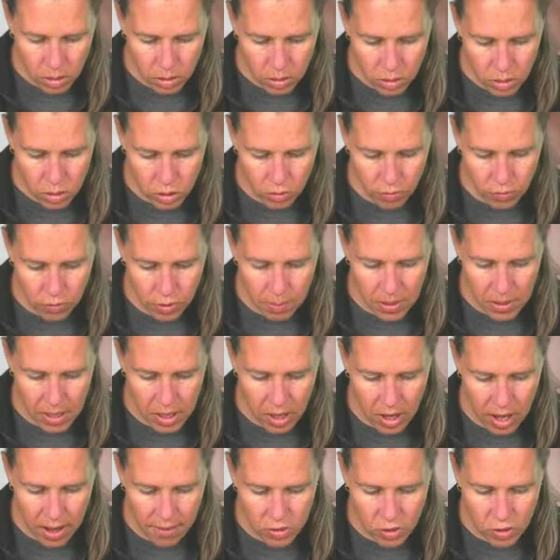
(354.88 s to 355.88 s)
So from here,
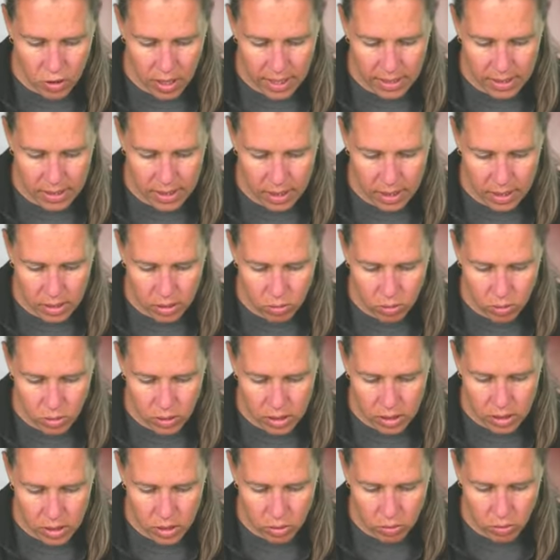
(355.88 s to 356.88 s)
after exiting through
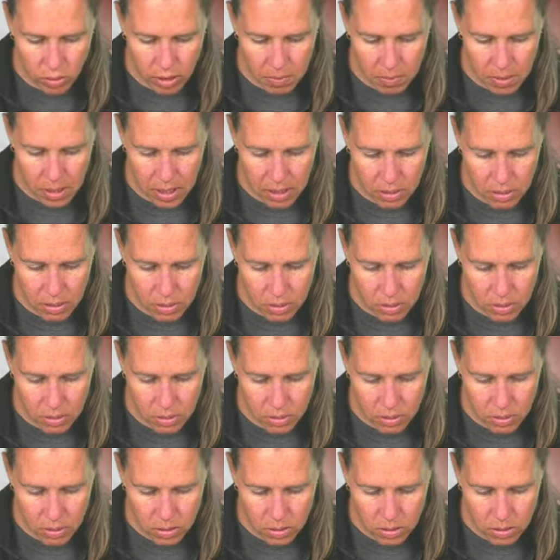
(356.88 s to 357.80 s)
these three beads,